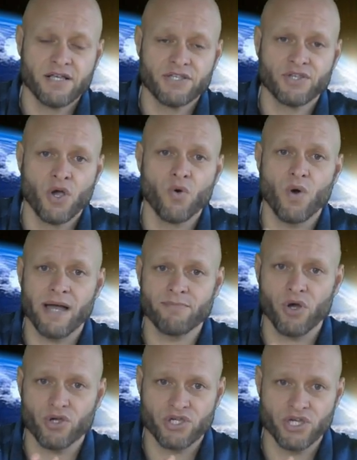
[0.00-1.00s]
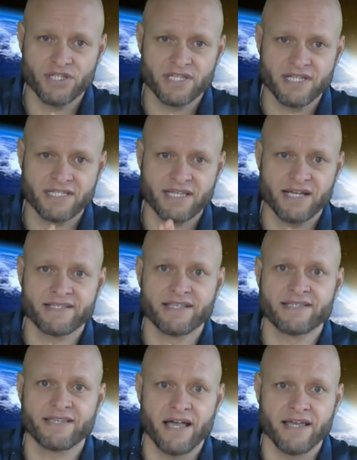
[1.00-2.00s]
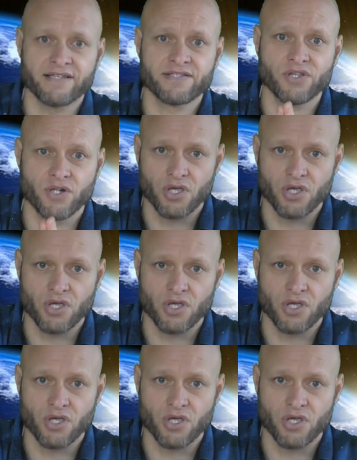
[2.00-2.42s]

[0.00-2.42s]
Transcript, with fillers: So I'm not here to discuss the science,